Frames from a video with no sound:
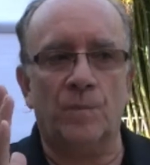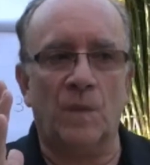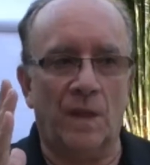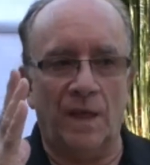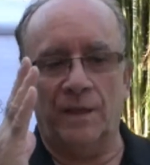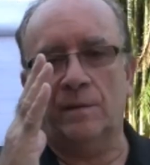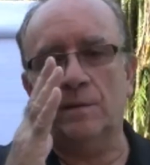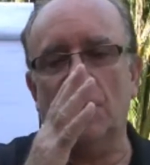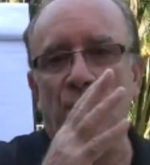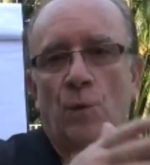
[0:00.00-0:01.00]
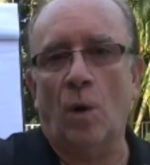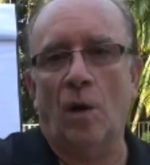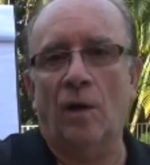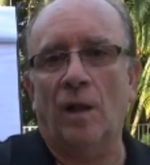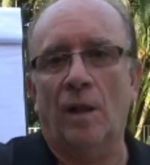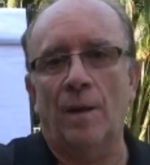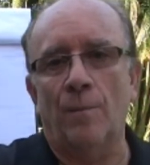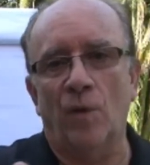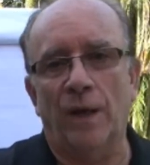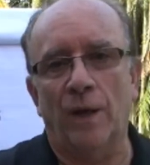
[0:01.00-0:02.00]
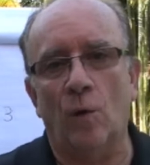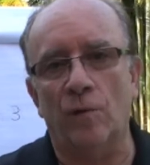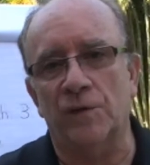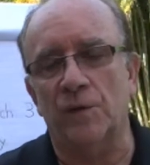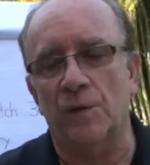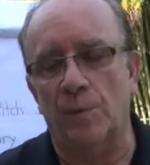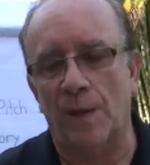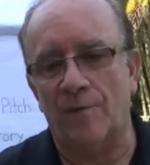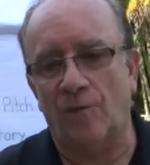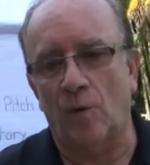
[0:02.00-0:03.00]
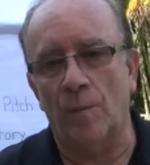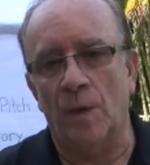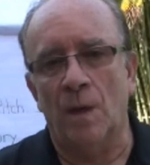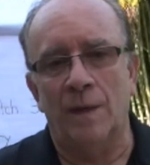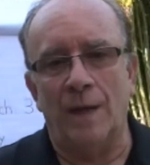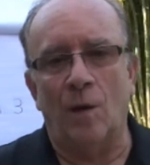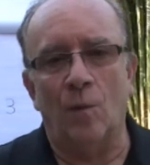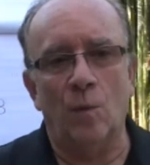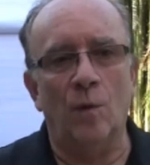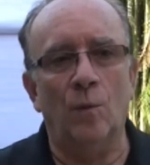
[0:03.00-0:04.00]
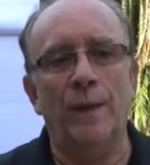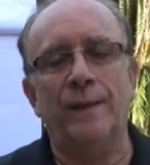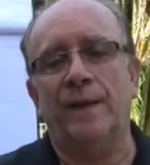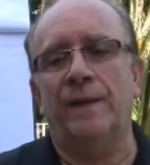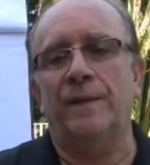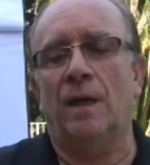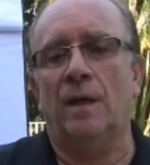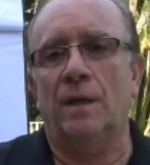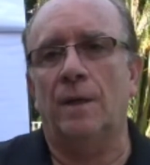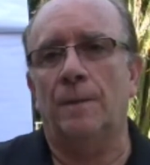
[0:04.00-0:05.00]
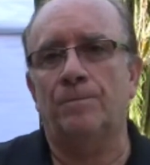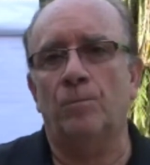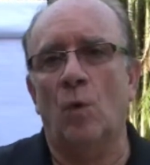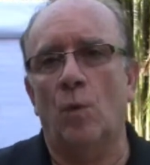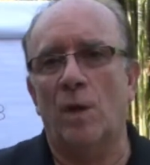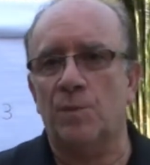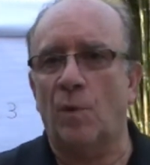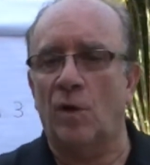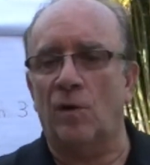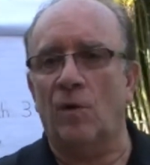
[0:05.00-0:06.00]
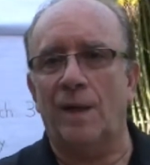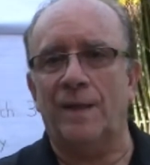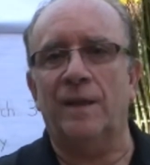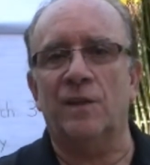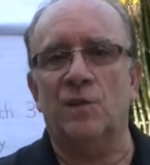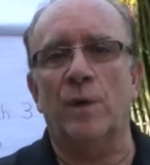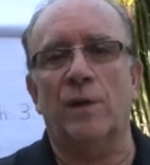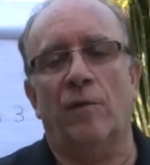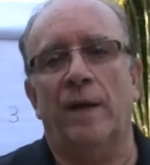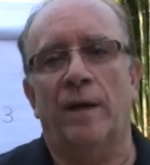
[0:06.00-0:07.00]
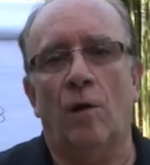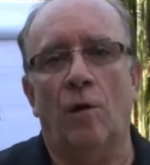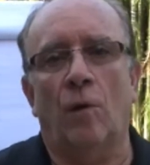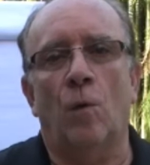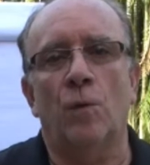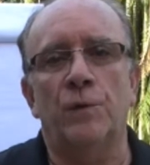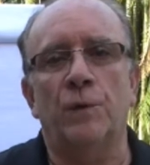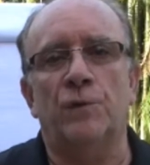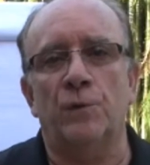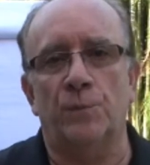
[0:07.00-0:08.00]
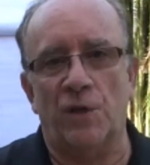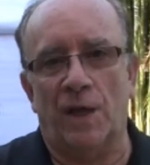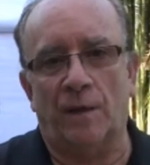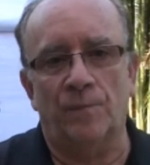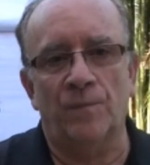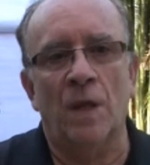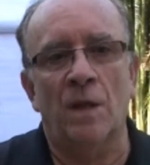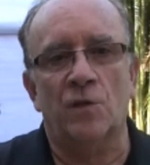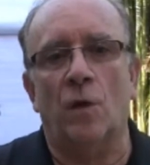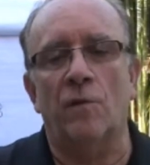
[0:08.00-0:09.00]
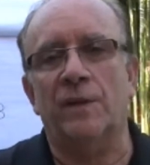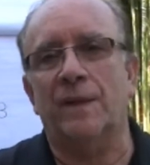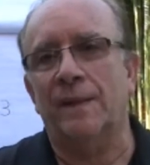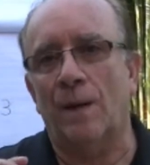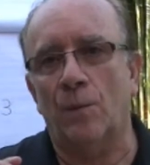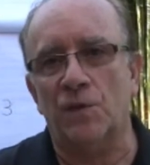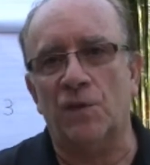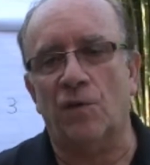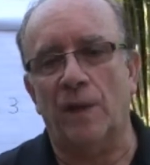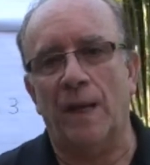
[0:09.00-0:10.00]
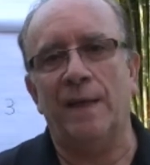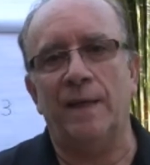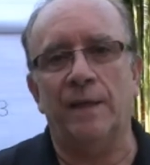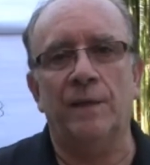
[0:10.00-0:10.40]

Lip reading: get the URL and bring it over to the platform. Now, what we did, what West Boca Karate did, is we created our own YouTube channel. So everything that was created